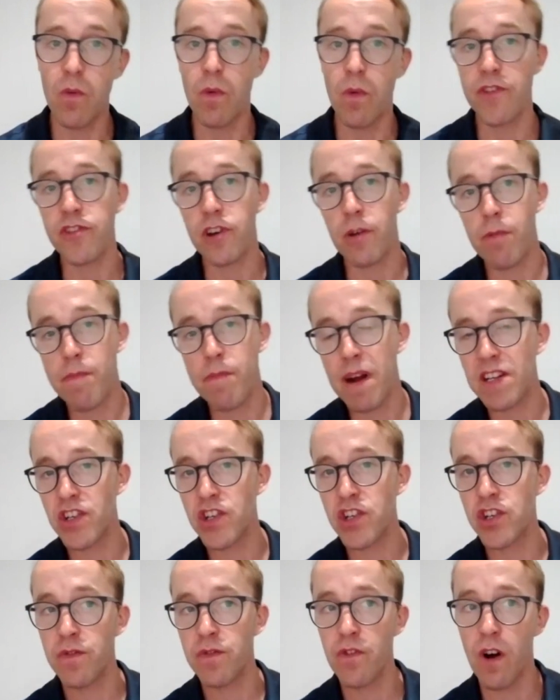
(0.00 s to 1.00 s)
what scope of
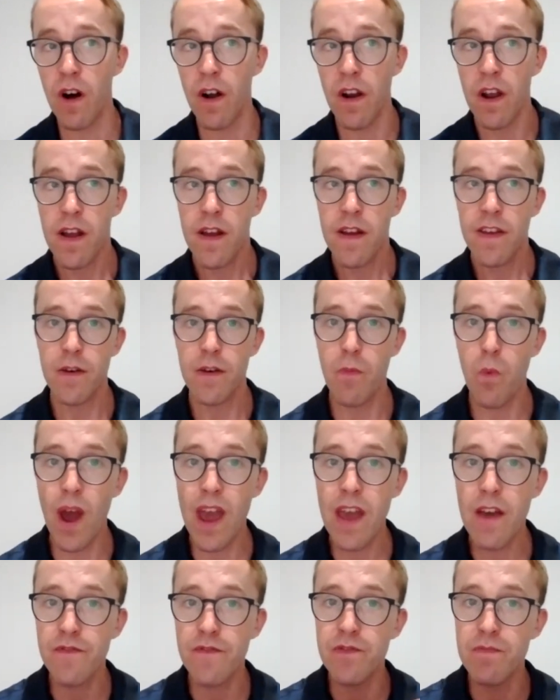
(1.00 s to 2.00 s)
practice you've got, the
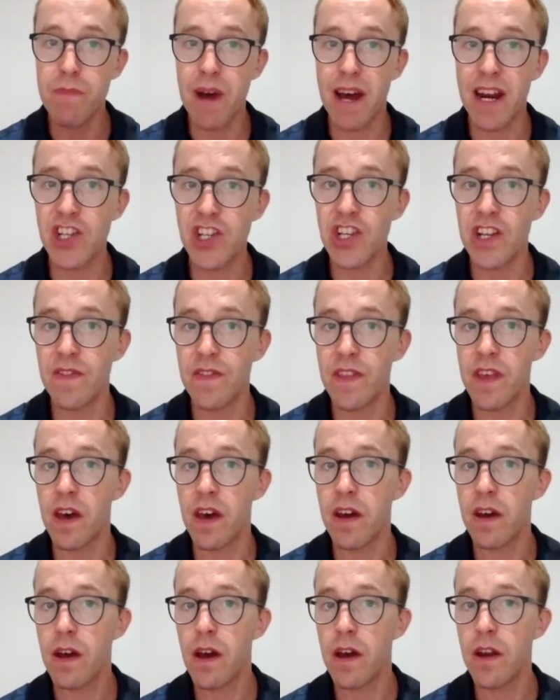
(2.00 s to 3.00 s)
way of managing
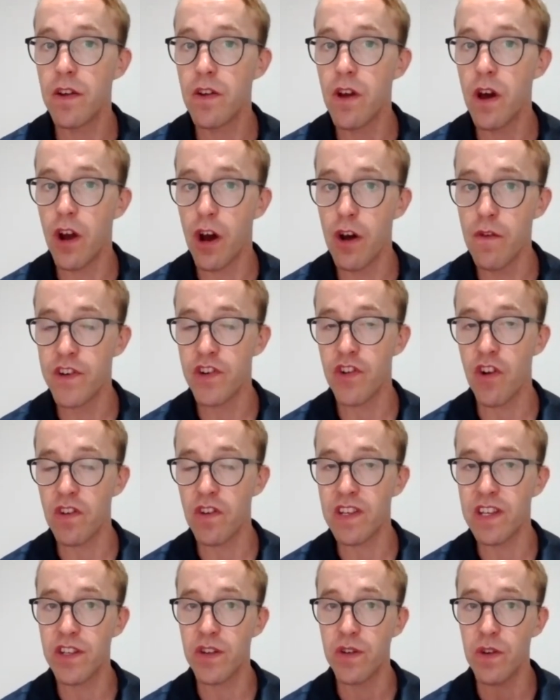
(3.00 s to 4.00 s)
uh, an, an
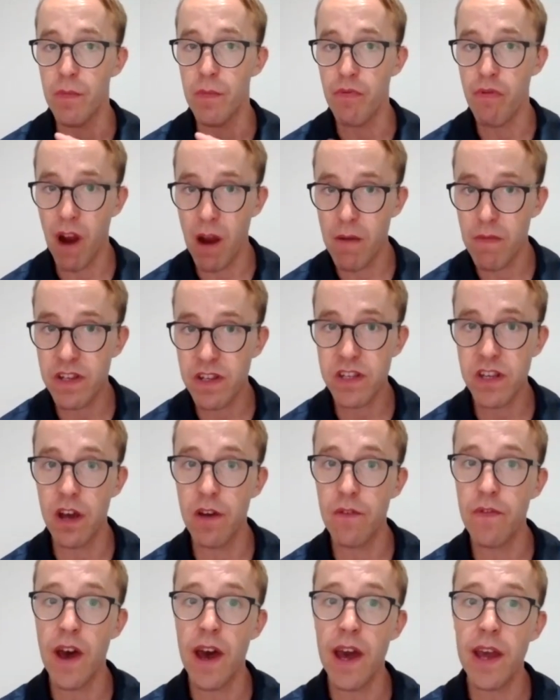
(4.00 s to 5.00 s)
overdose is to do your primary
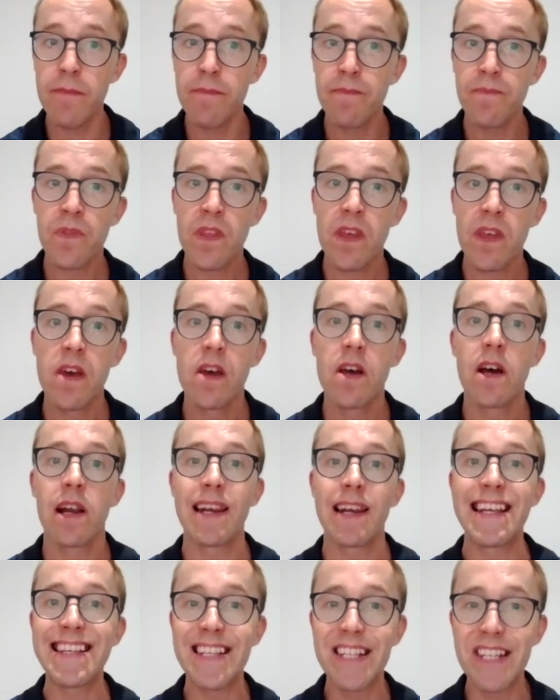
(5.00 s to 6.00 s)
survey
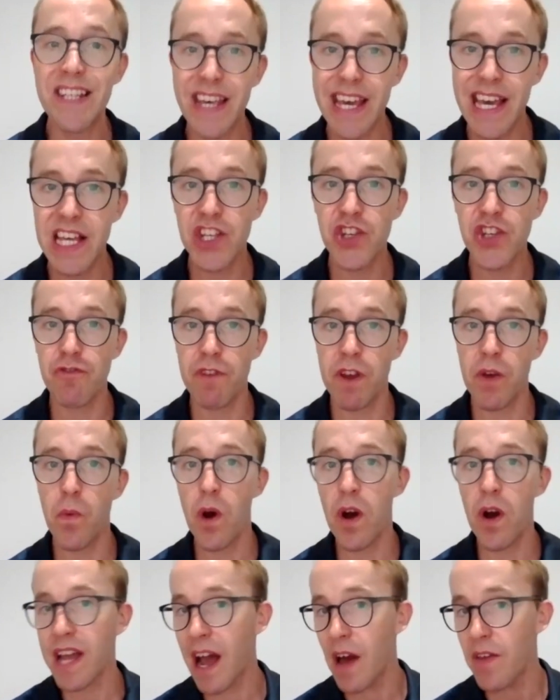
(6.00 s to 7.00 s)
listen to the history,
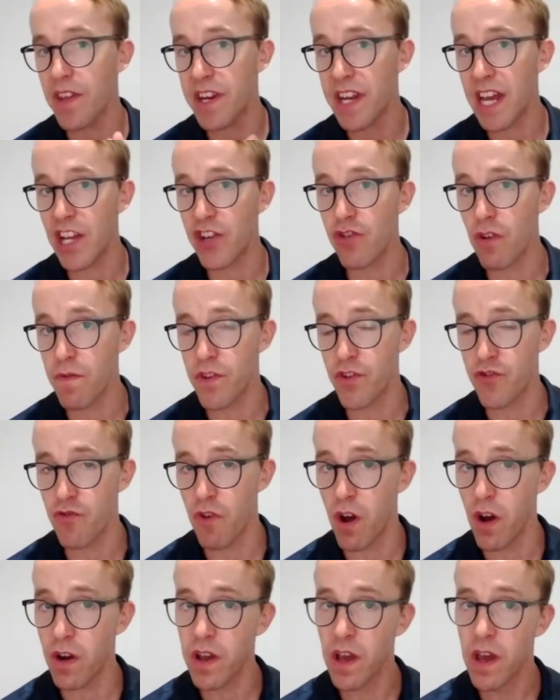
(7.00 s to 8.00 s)
work out the nature of the
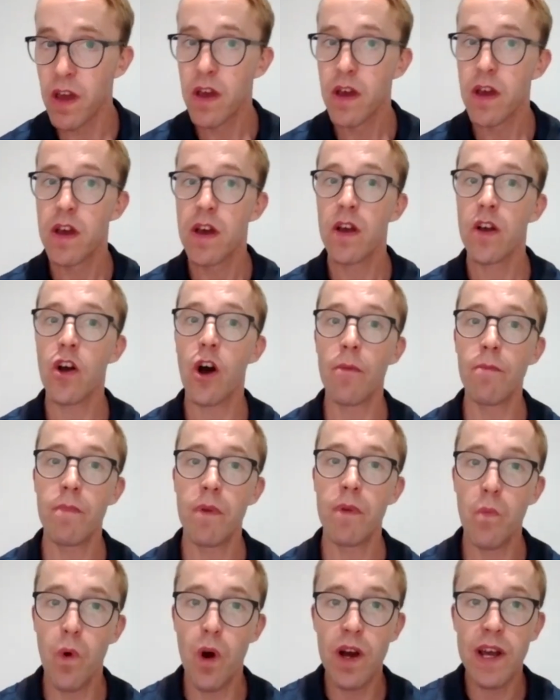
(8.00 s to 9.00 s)
drug,
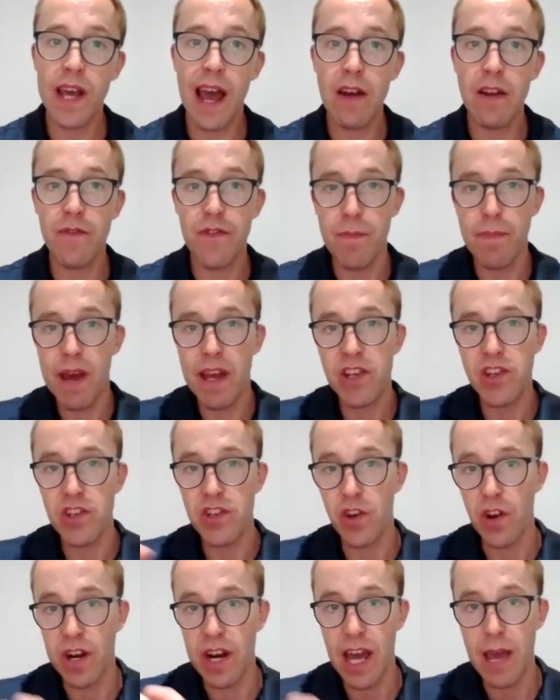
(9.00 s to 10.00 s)
work out if the patient's
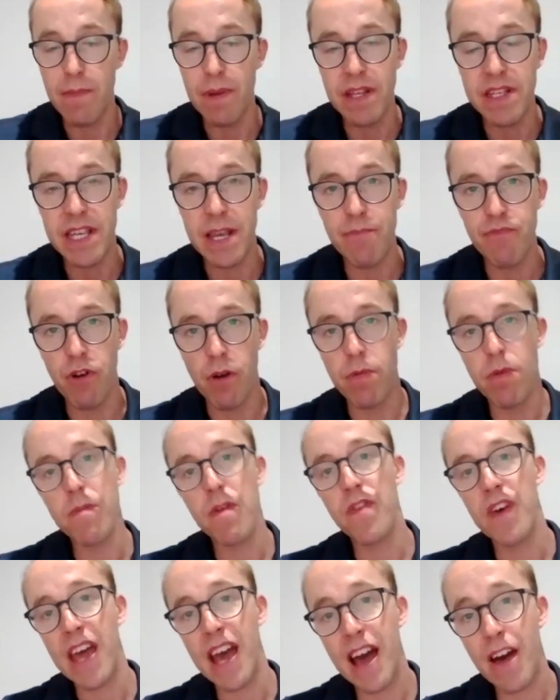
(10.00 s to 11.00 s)
got an ABC problem. If
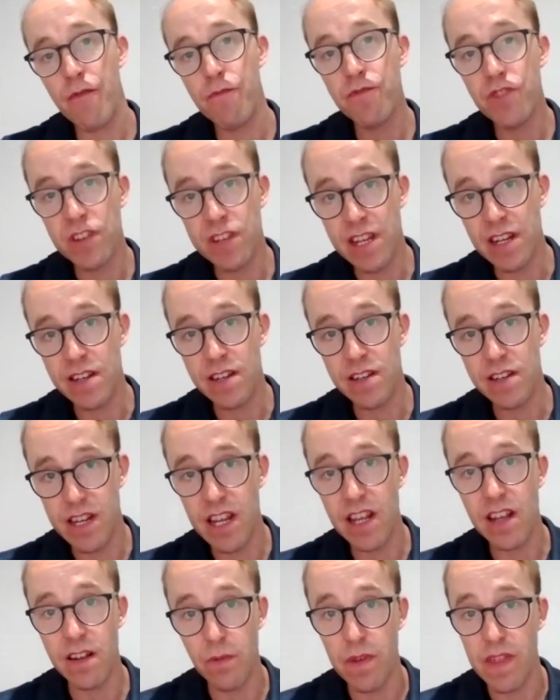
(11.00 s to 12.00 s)
they have,
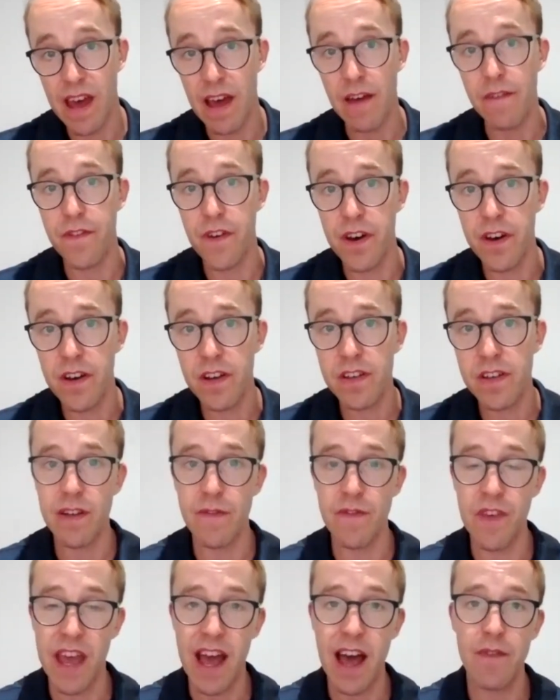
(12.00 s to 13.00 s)
deal with that first. If
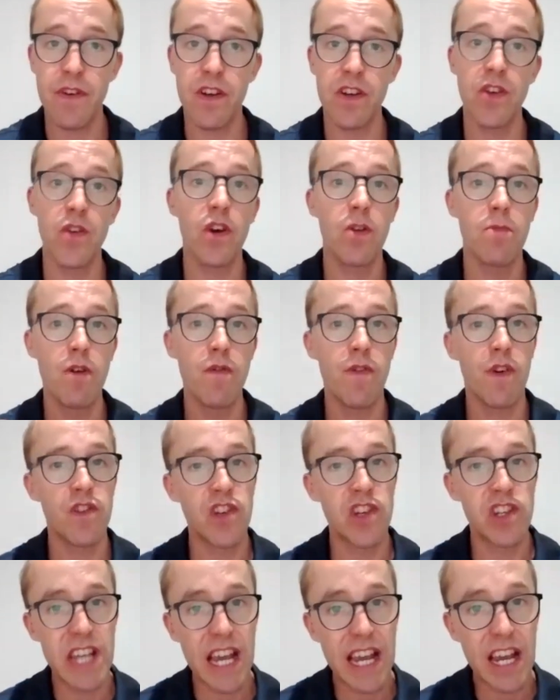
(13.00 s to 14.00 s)
they haven't, you can move on to a
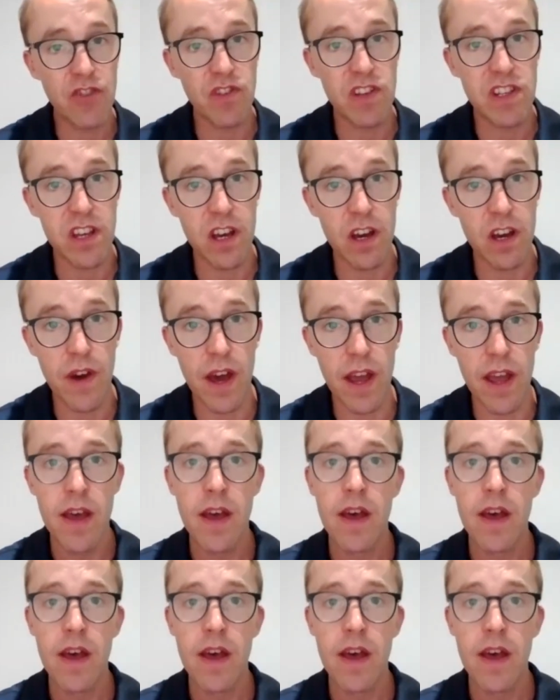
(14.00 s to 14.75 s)
secondary survey